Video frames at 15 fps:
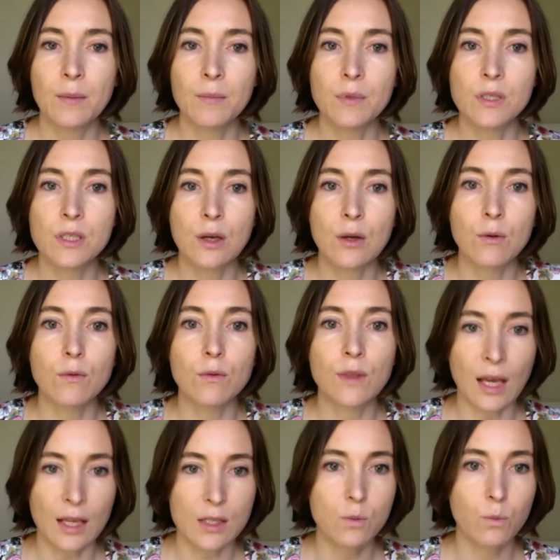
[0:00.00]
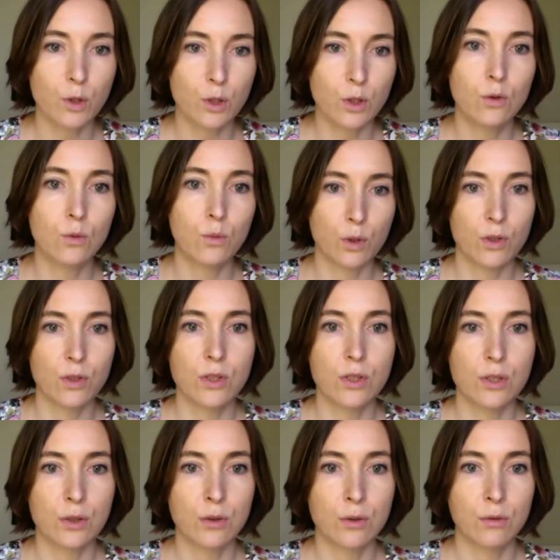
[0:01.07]
So that's what you'd want
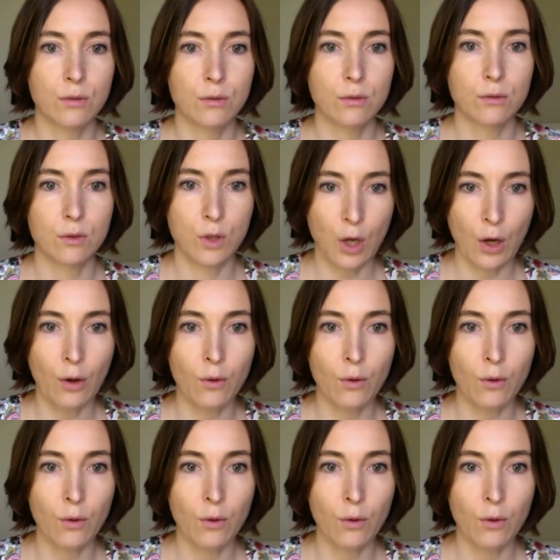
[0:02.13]
to know.